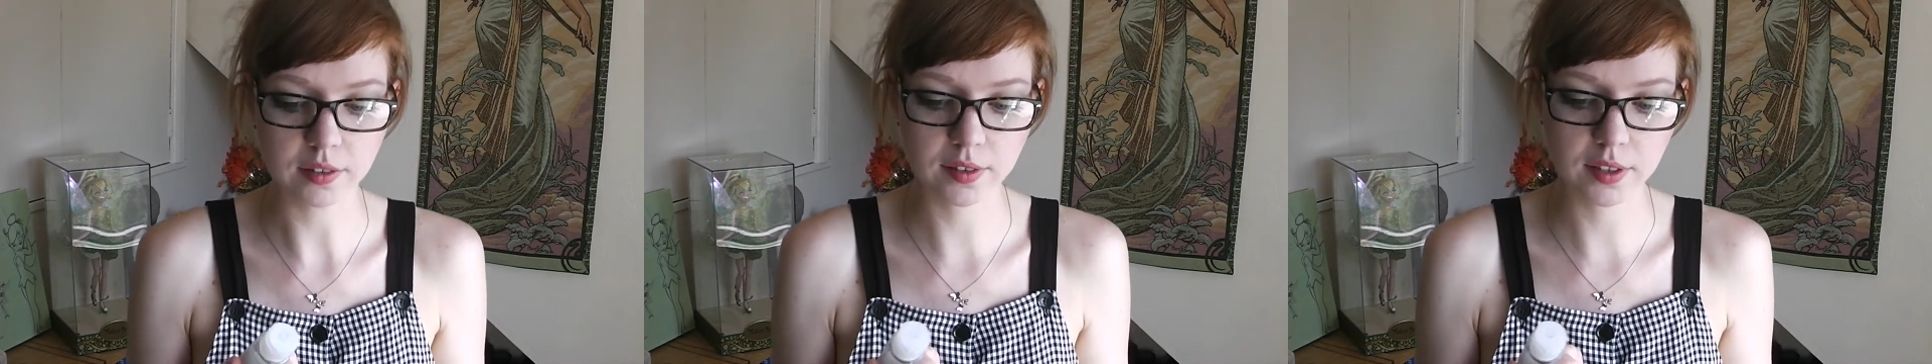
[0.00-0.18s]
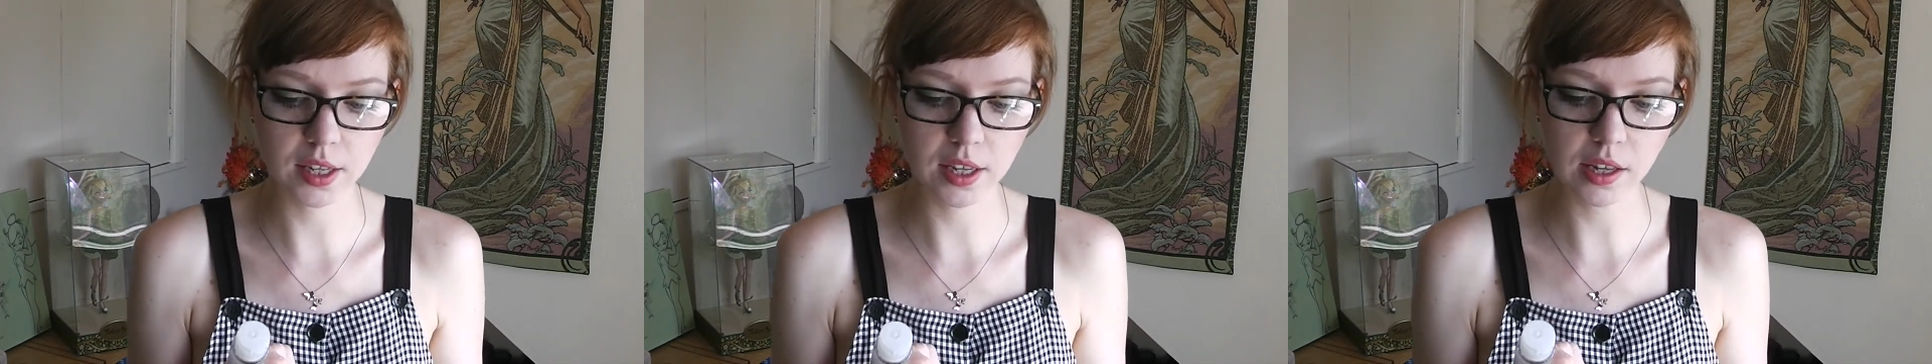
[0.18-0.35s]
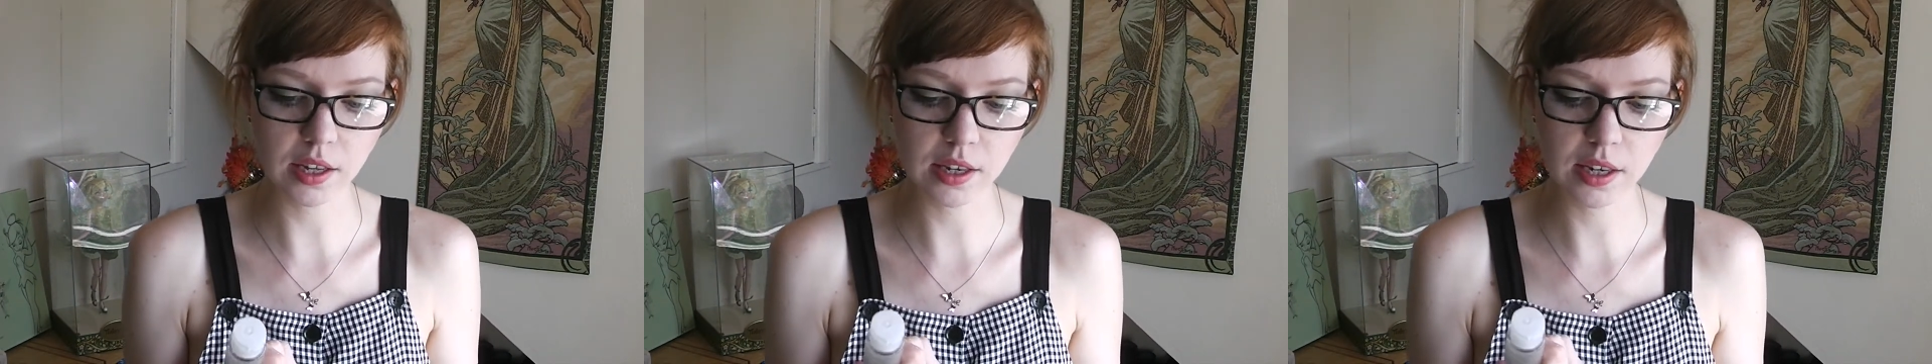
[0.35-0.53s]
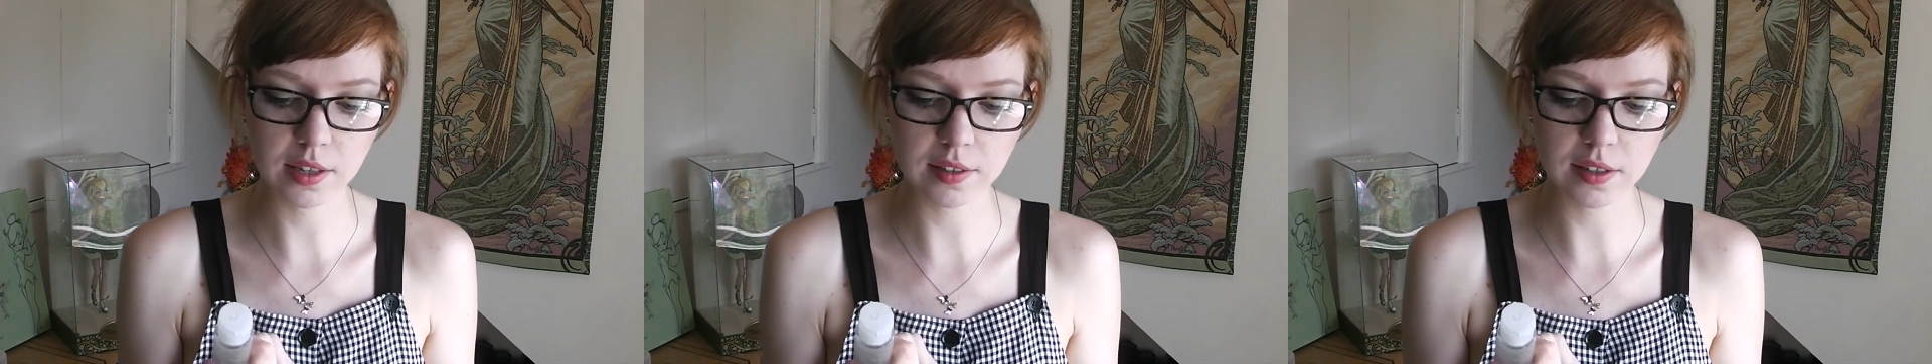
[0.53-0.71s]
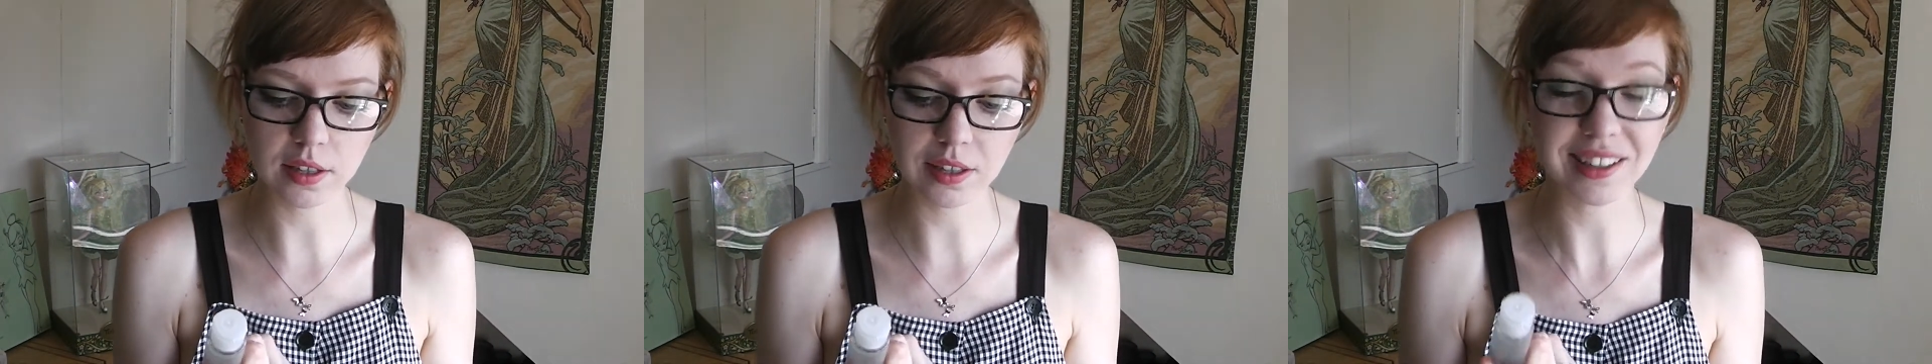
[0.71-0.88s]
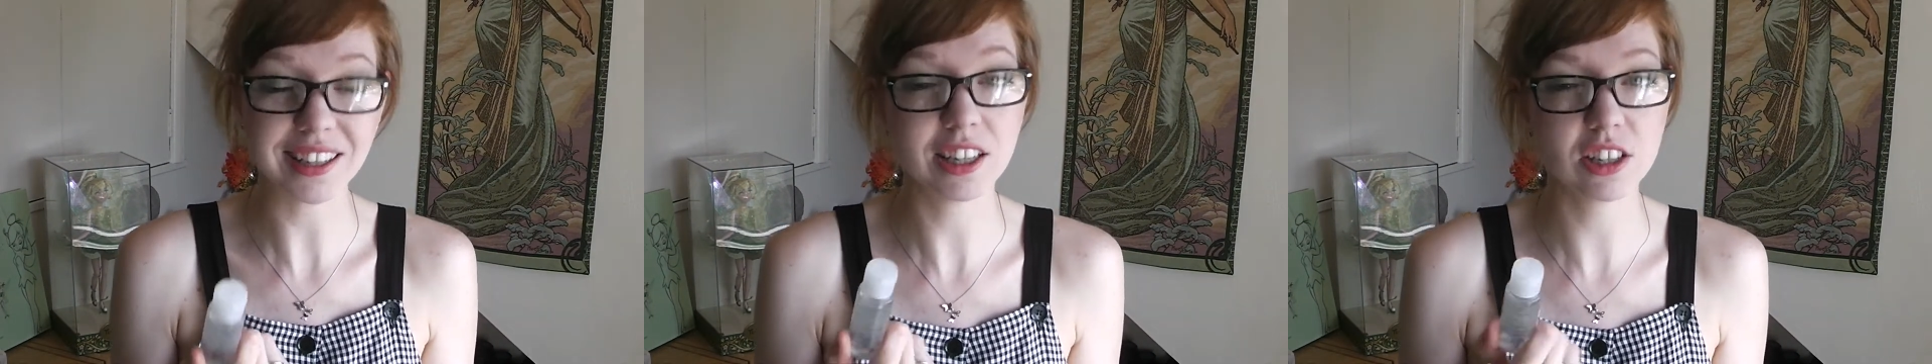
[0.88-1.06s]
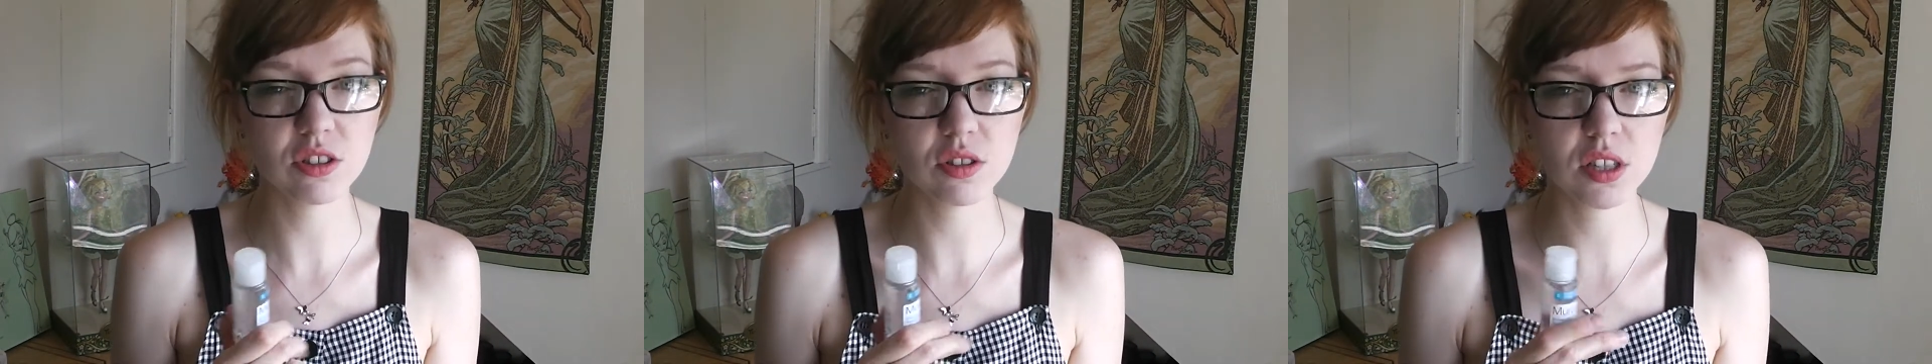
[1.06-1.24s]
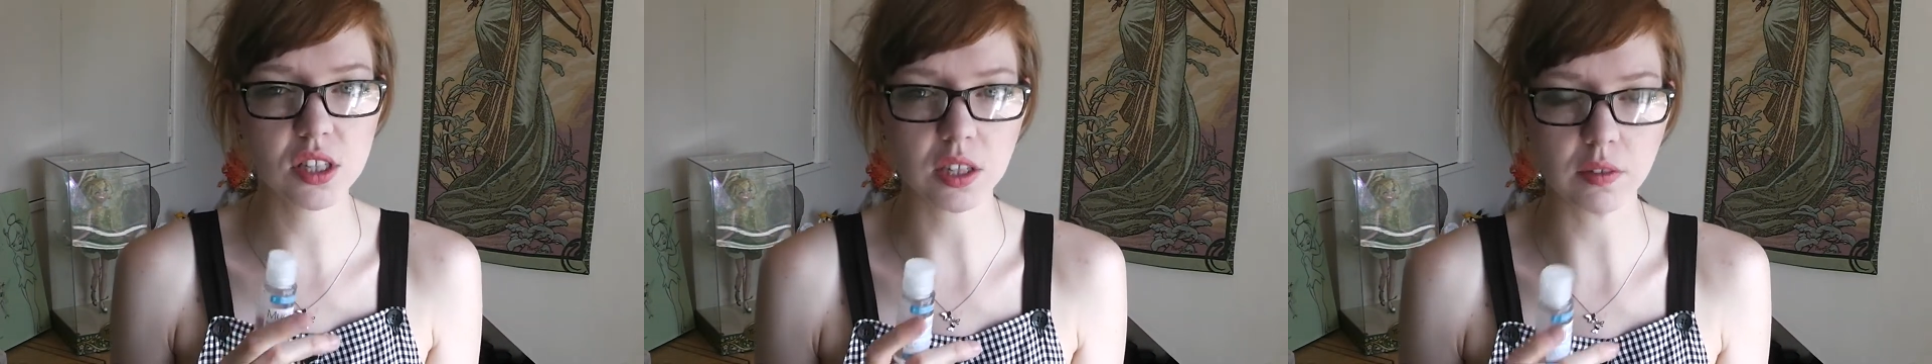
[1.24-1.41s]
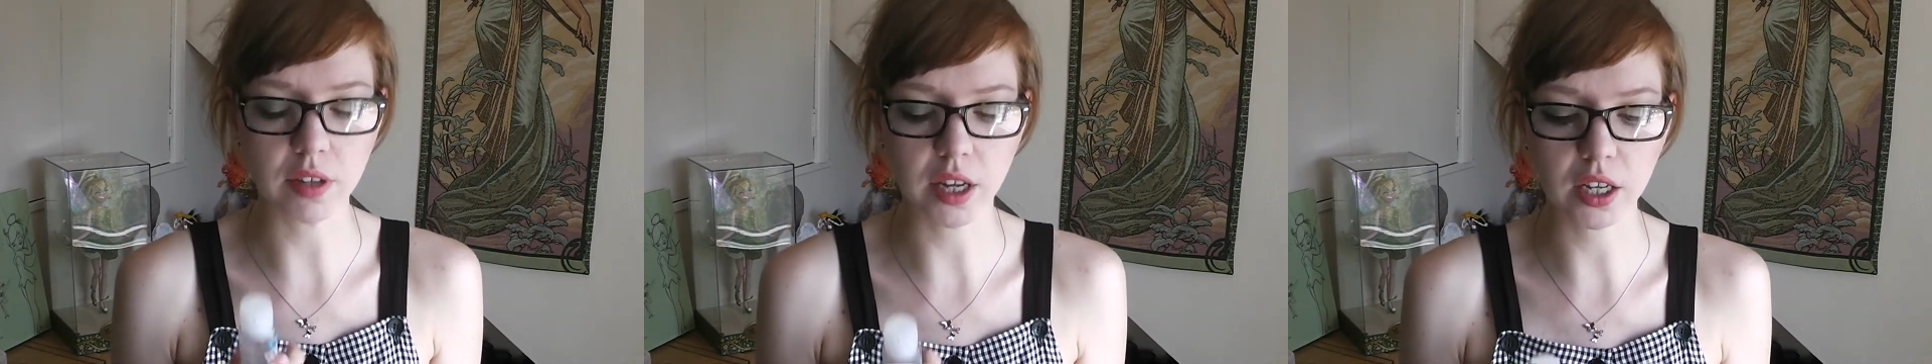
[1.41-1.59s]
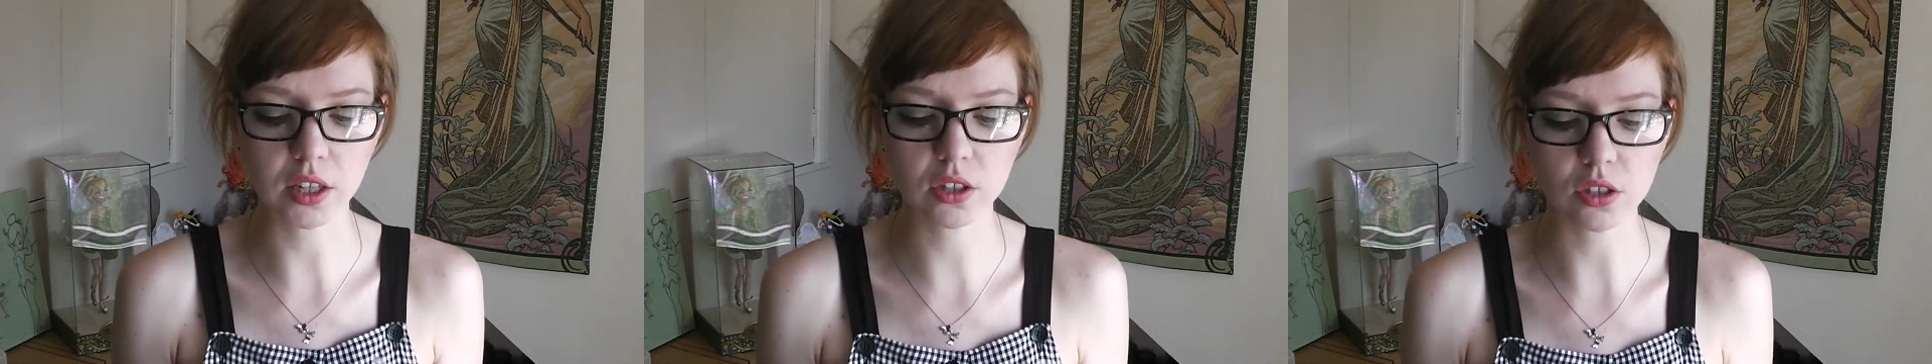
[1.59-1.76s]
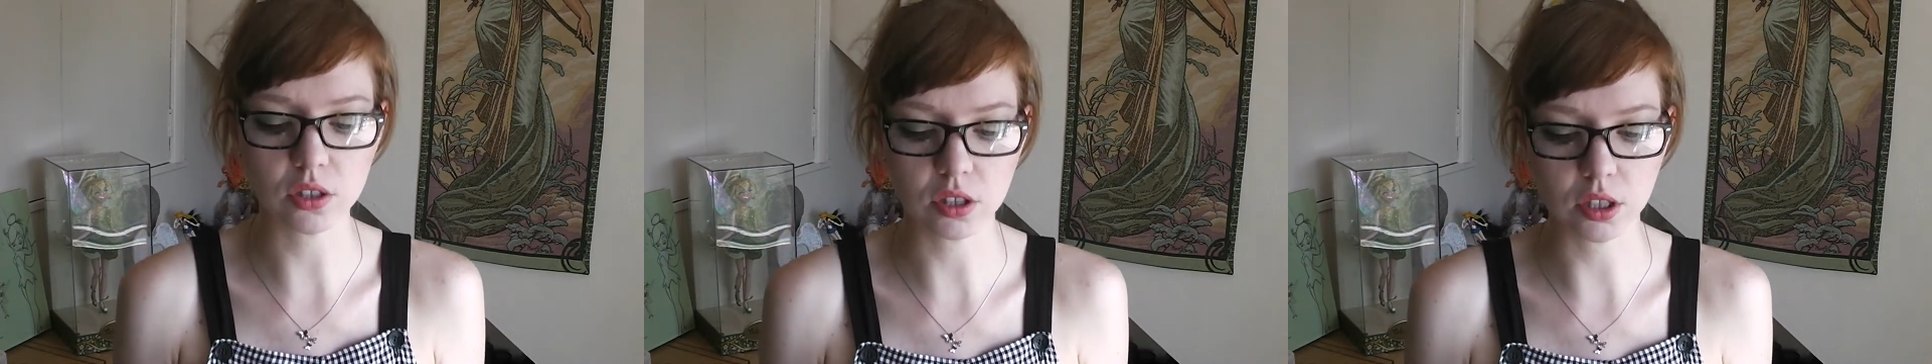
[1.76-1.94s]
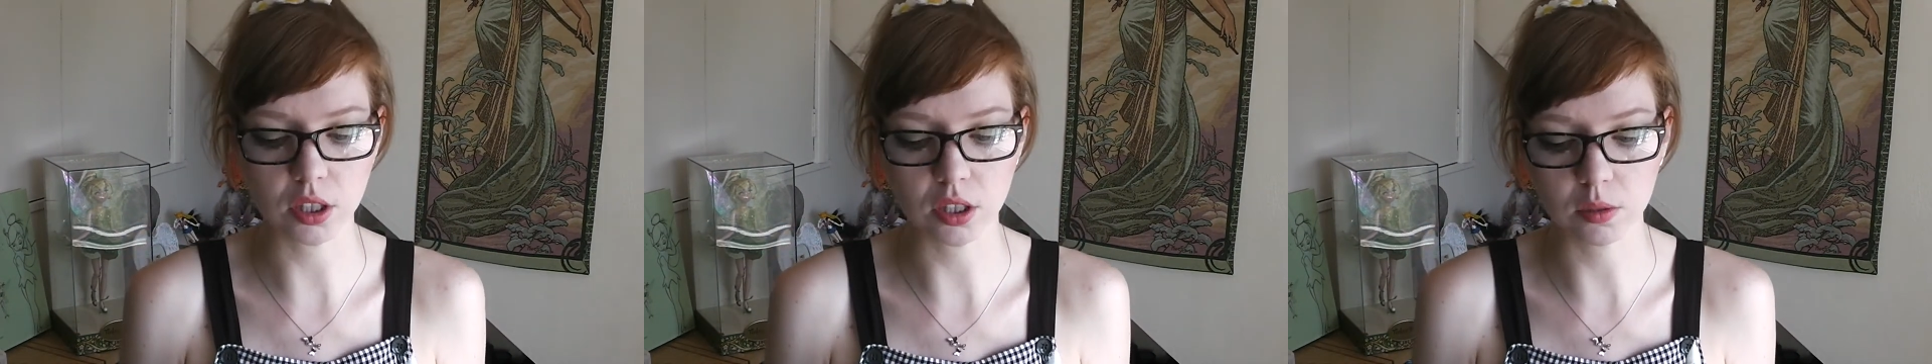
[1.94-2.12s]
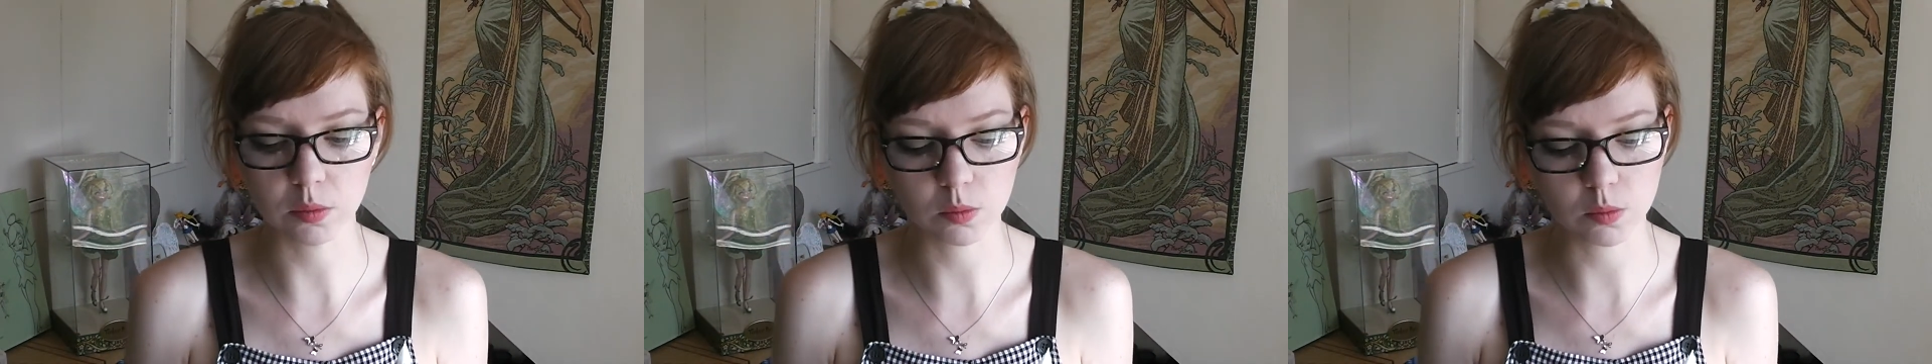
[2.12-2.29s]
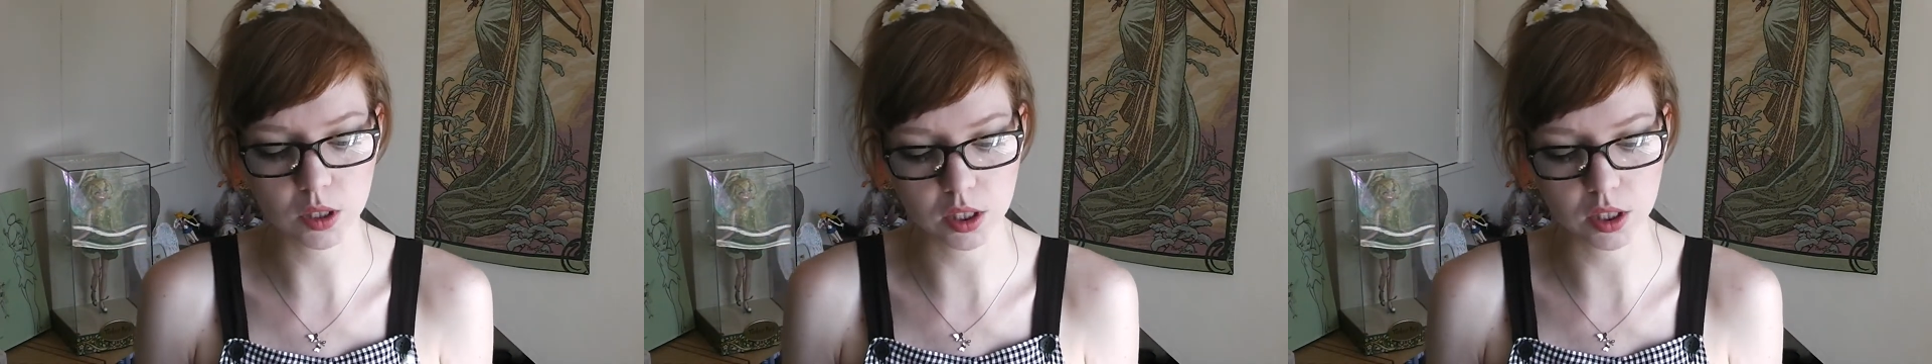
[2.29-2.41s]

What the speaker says: skin has had an interesting reaction to them.